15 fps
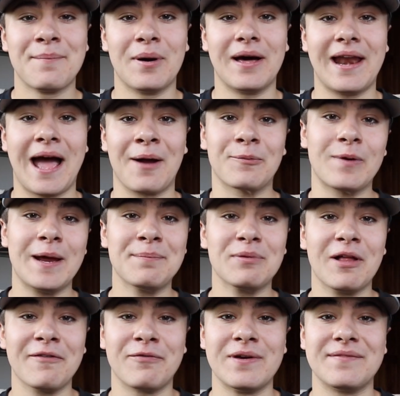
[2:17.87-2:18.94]
but at Red
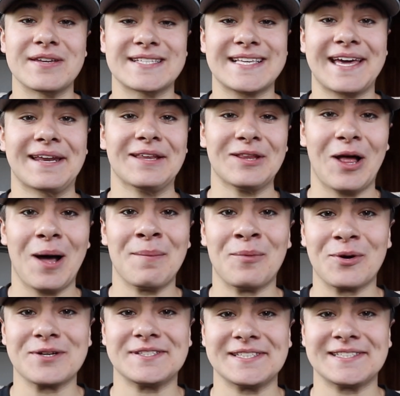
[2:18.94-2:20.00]
Bluff, we've just had a lot
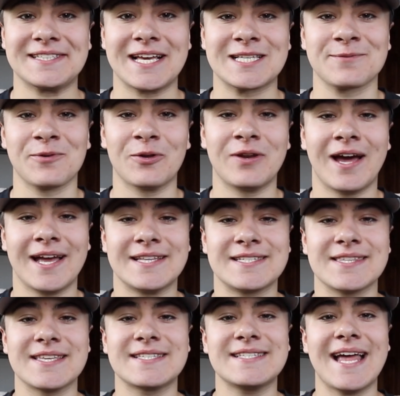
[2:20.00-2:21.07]
more successful nights,
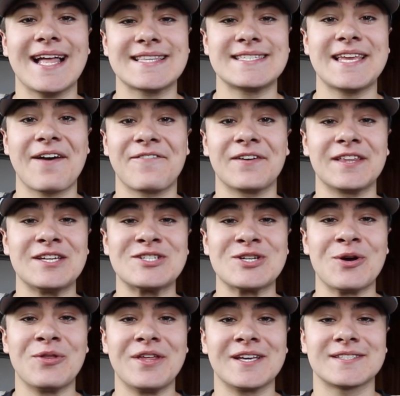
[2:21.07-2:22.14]
and the stats definitely
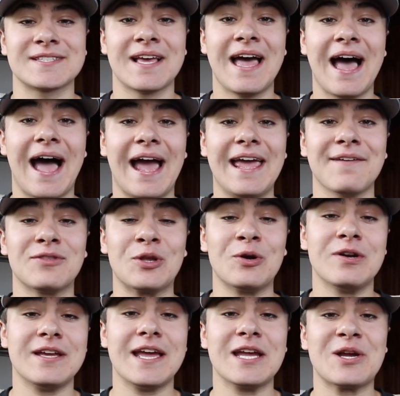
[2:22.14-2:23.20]
show this. I have
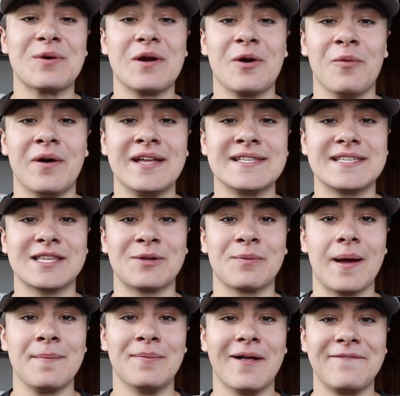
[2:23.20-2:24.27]
38 career wins at the
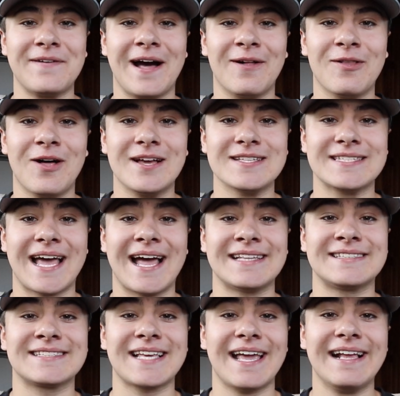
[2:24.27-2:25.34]
Red Bluff Outlaws.
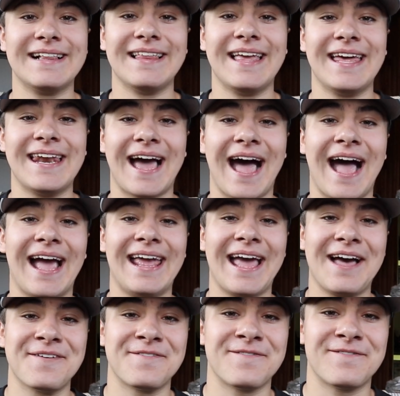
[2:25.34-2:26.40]
At Cycleland, I
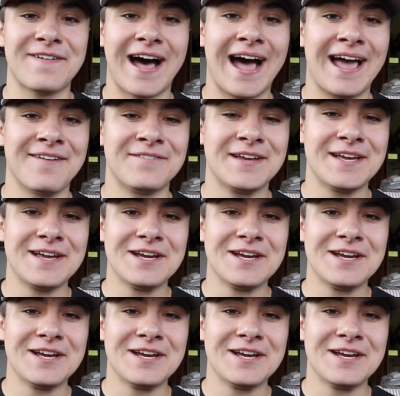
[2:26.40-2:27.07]
have five.